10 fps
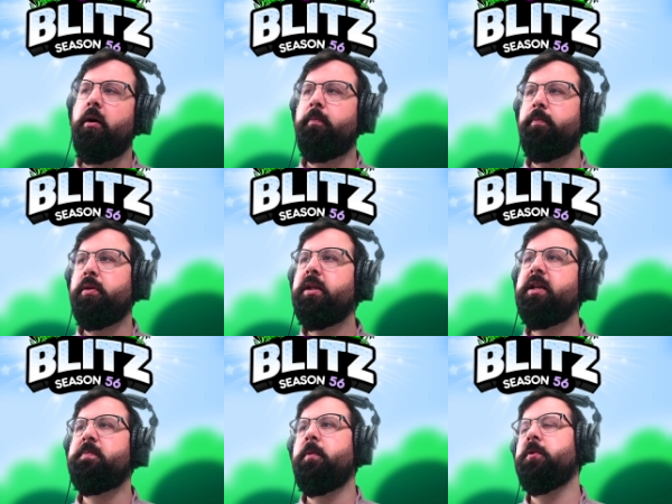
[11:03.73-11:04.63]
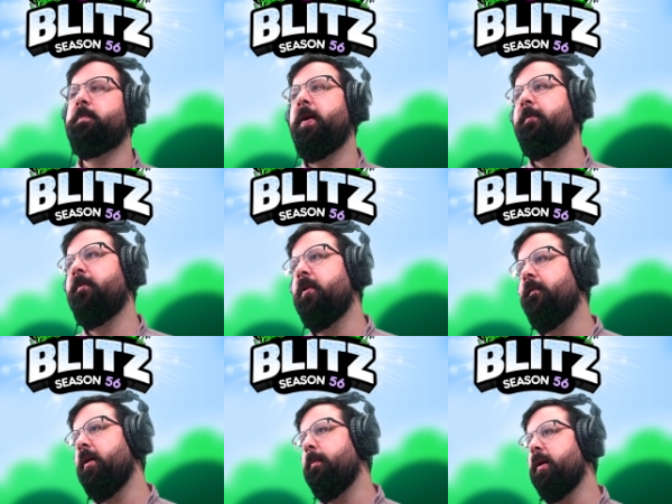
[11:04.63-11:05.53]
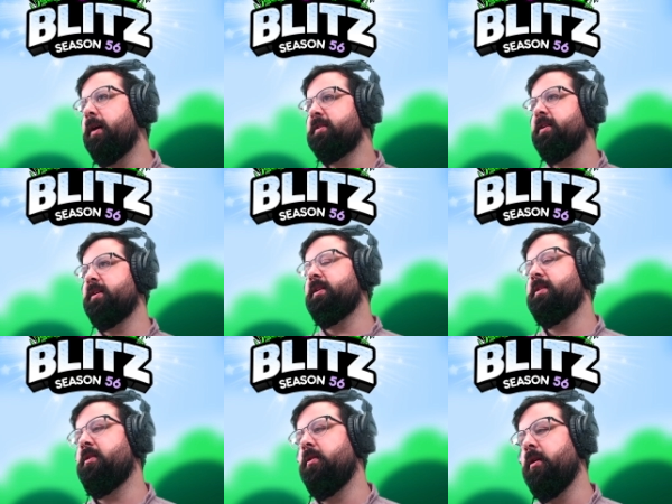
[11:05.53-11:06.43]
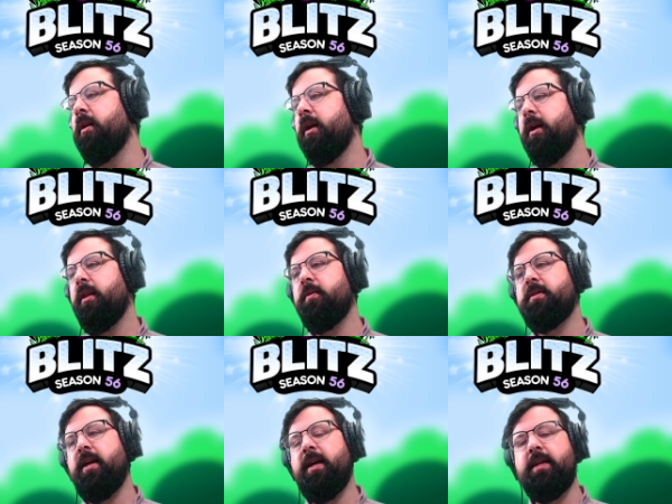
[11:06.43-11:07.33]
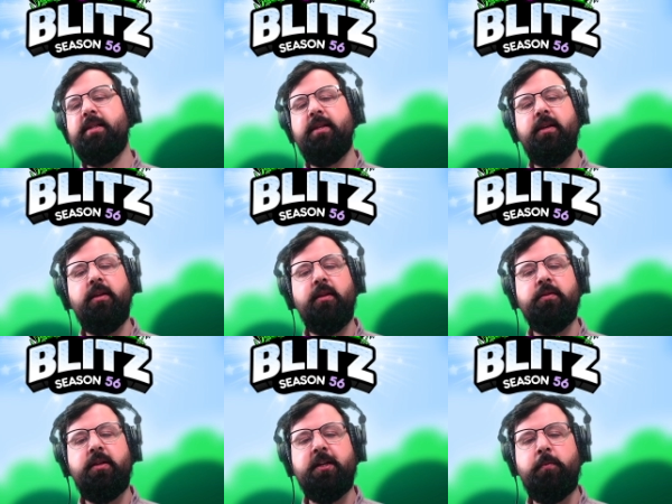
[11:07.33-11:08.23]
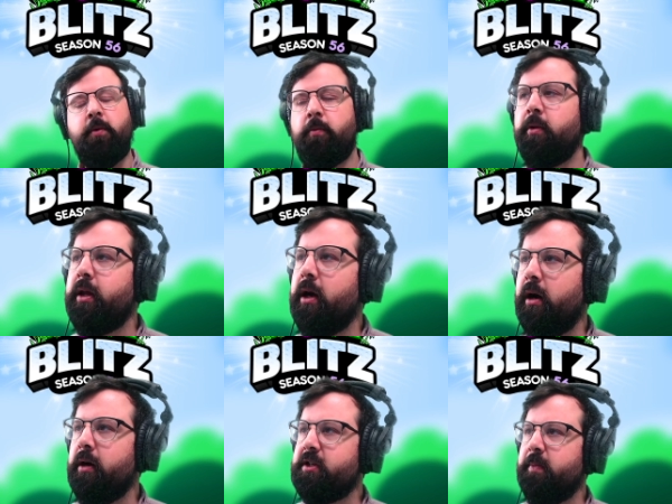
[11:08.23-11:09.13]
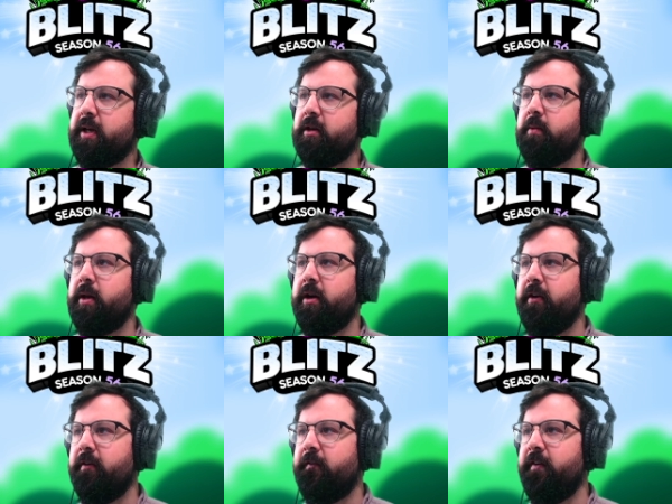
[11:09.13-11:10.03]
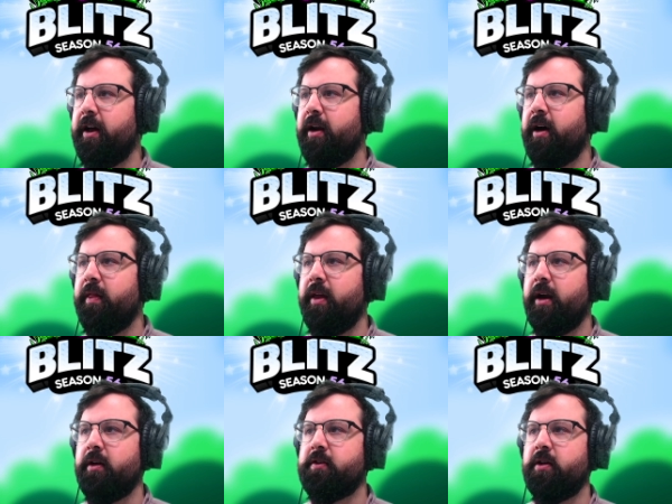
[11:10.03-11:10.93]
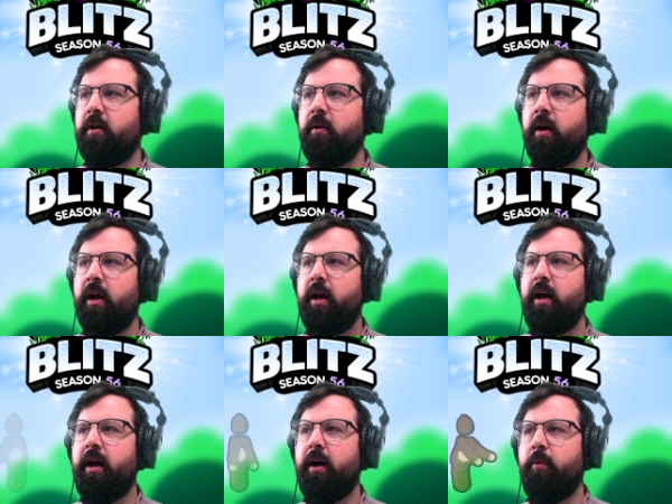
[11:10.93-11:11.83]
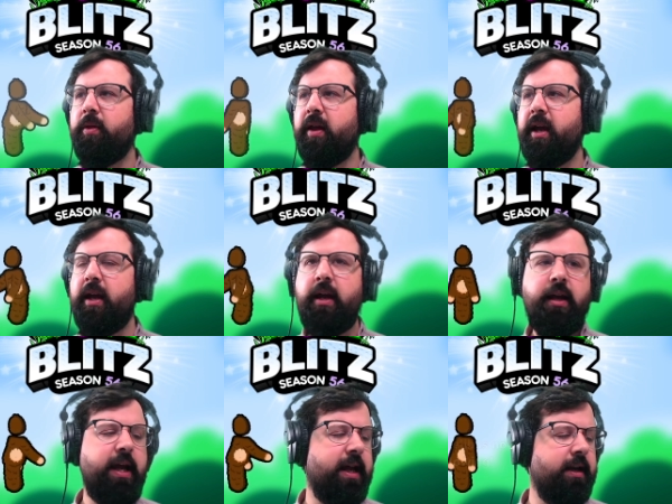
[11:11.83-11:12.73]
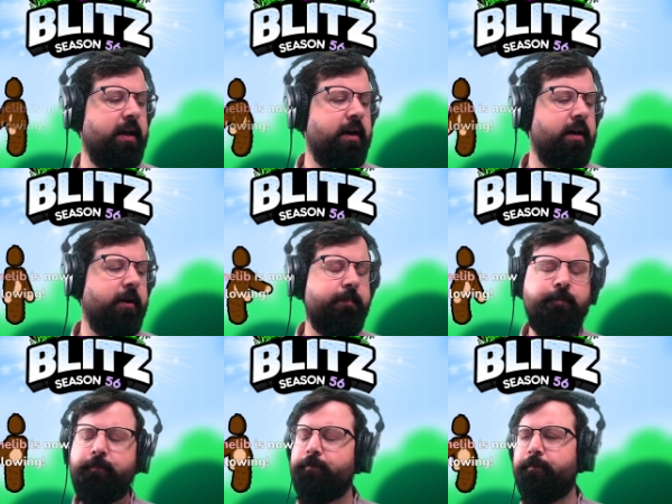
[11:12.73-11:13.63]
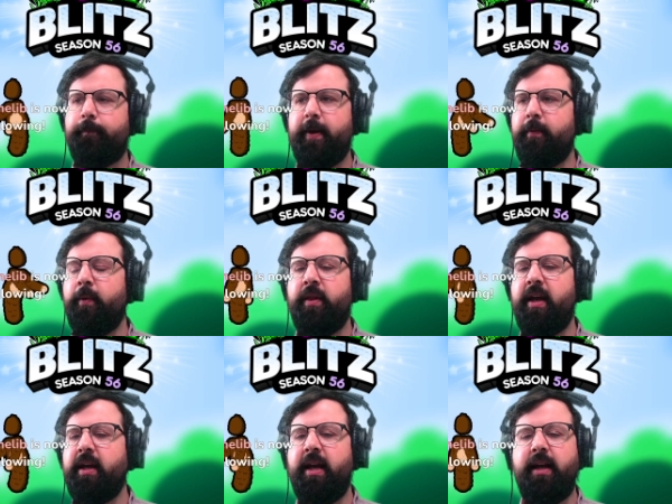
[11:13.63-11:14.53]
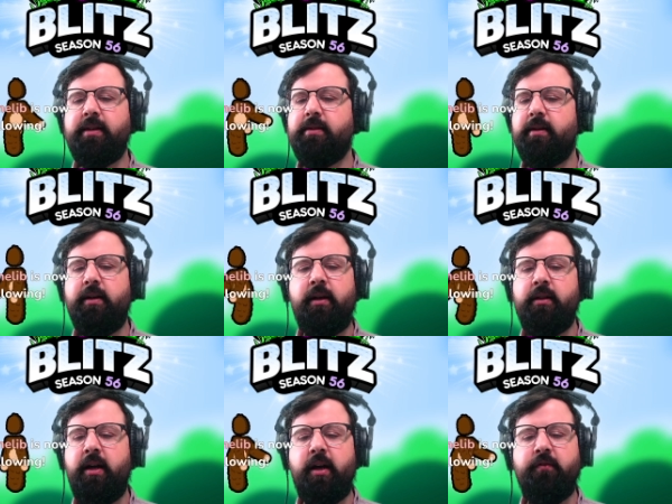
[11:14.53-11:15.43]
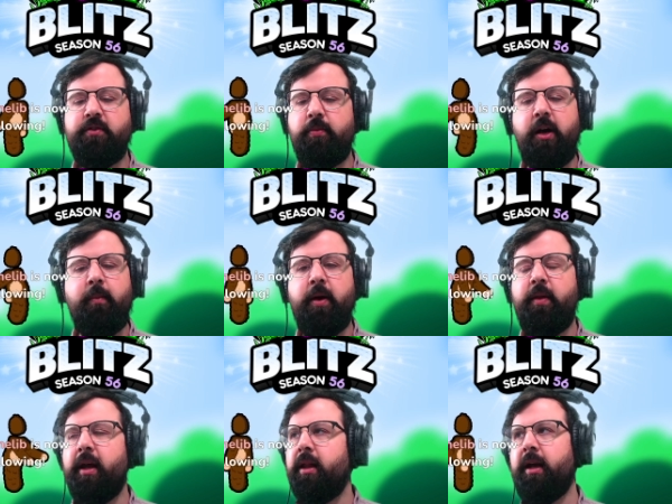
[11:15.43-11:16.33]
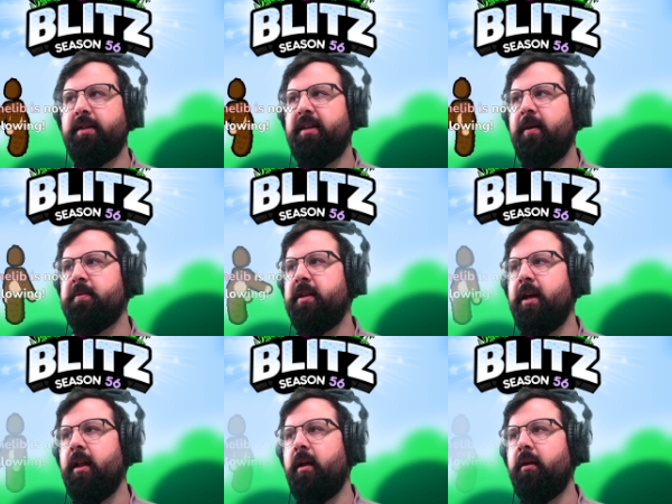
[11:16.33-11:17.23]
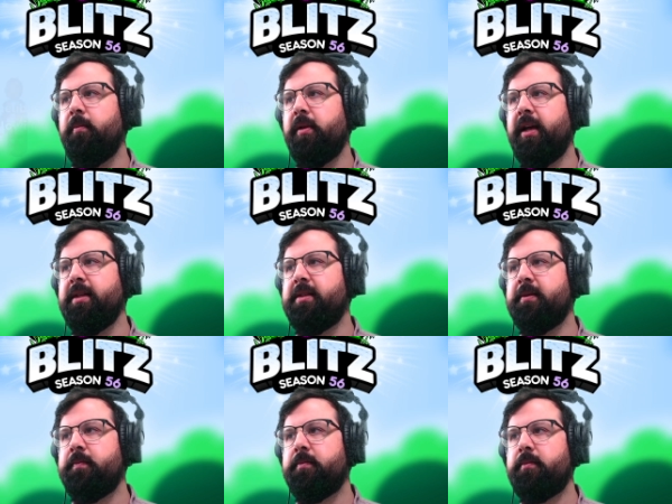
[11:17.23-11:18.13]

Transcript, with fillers: call, please be respectful of our mods on Discord. Those guys, uh, those guys work really hard to make the community fun on there. So, uh, when they get, um, when they get a lot of drama and they get a lot of D Ms, they get a lot of complaints,